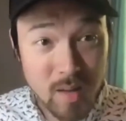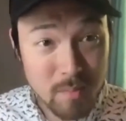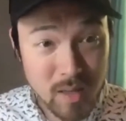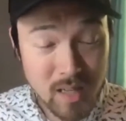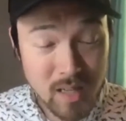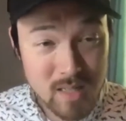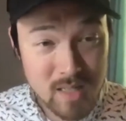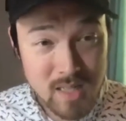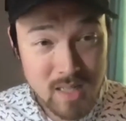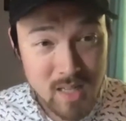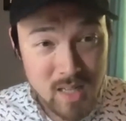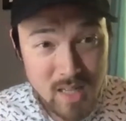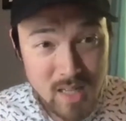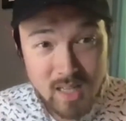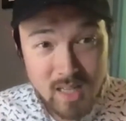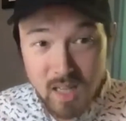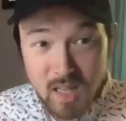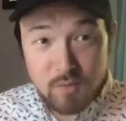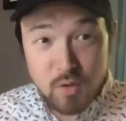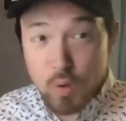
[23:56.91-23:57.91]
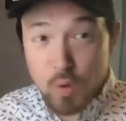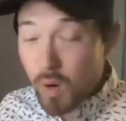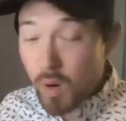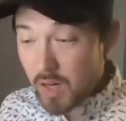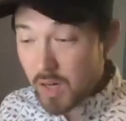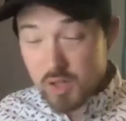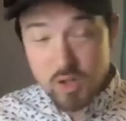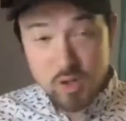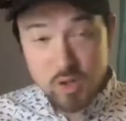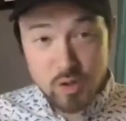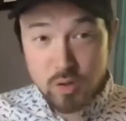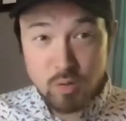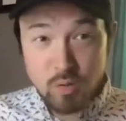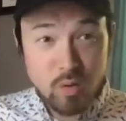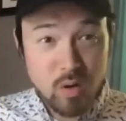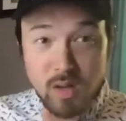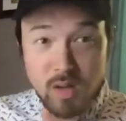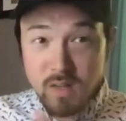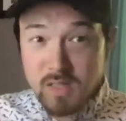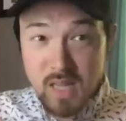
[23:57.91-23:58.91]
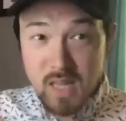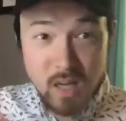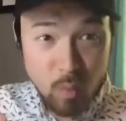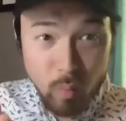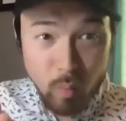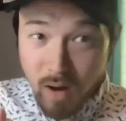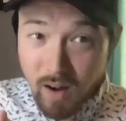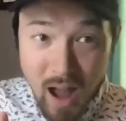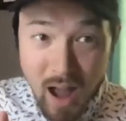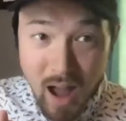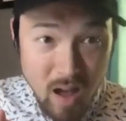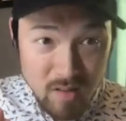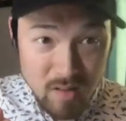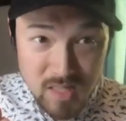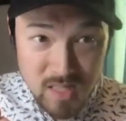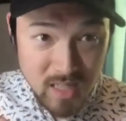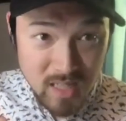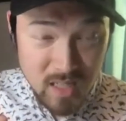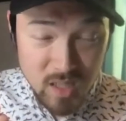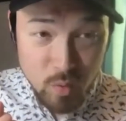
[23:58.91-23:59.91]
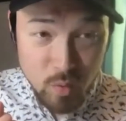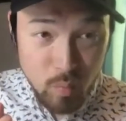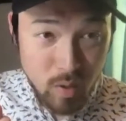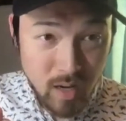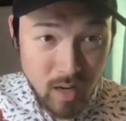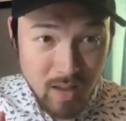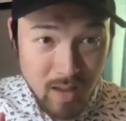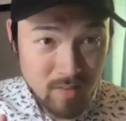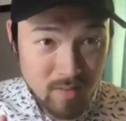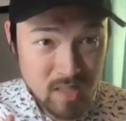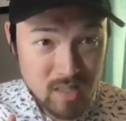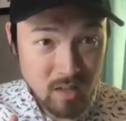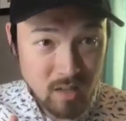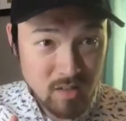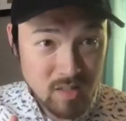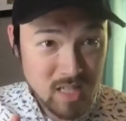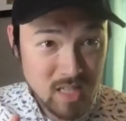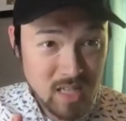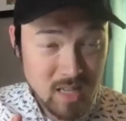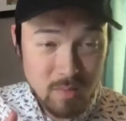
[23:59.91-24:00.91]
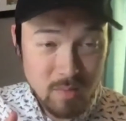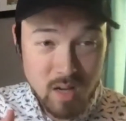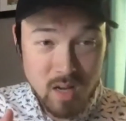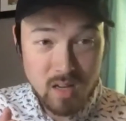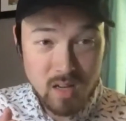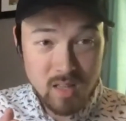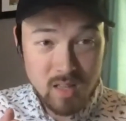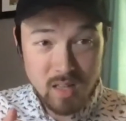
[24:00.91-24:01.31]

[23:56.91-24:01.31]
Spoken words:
Because if you want to do data warehousing and you want to have a star schema